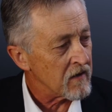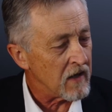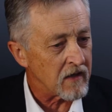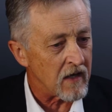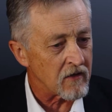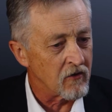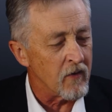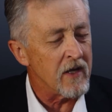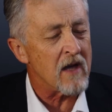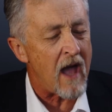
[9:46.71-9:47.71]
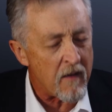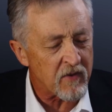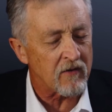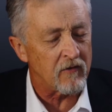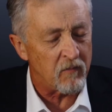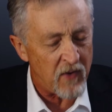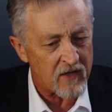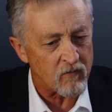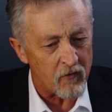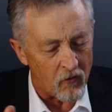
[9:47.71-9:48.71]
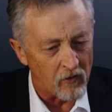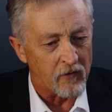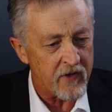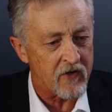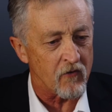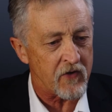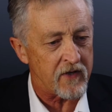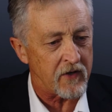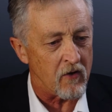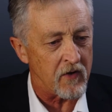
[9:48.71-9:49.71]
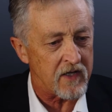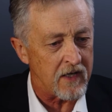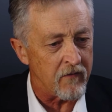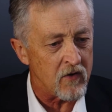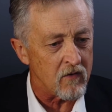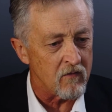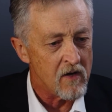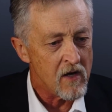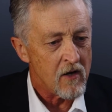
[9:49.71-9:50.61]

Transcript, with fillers: It's, it's doing your absolute best with all the resources that God has given you